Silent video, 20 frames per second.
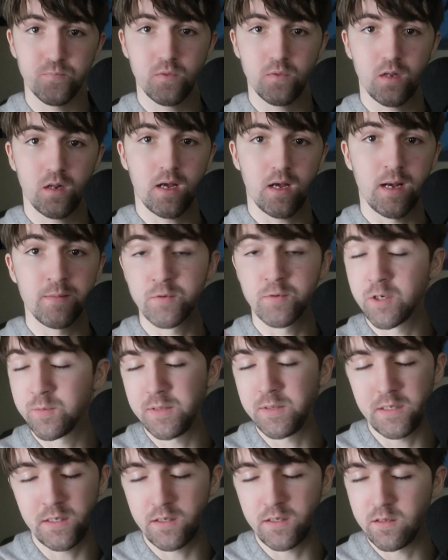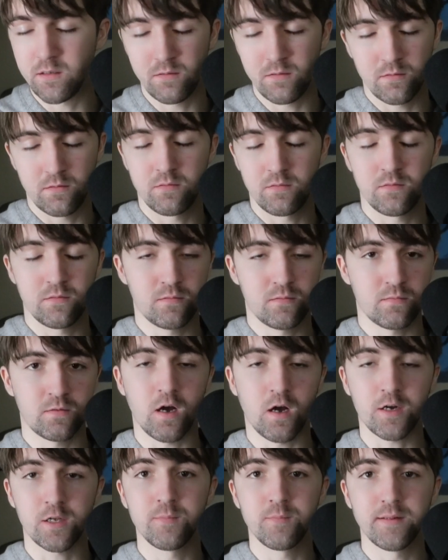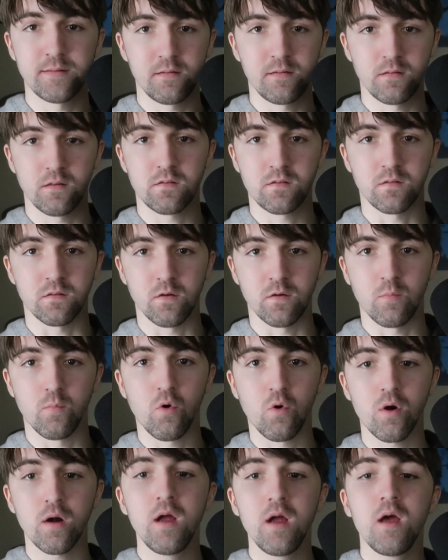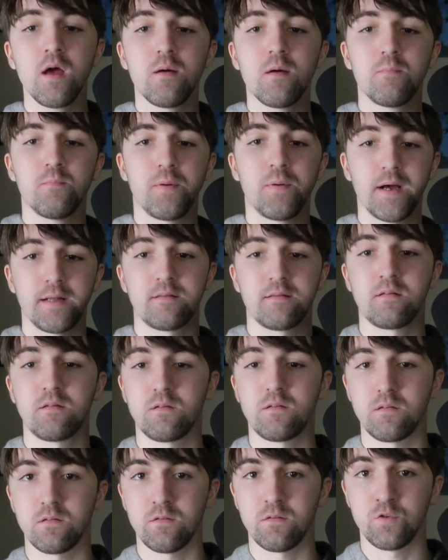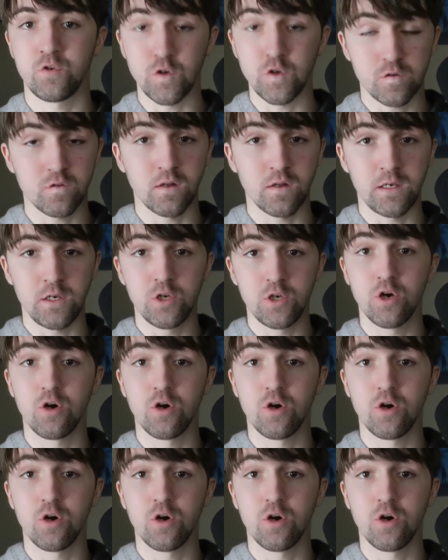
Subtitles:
I'm going to be documenting this a little more, but just to let you know,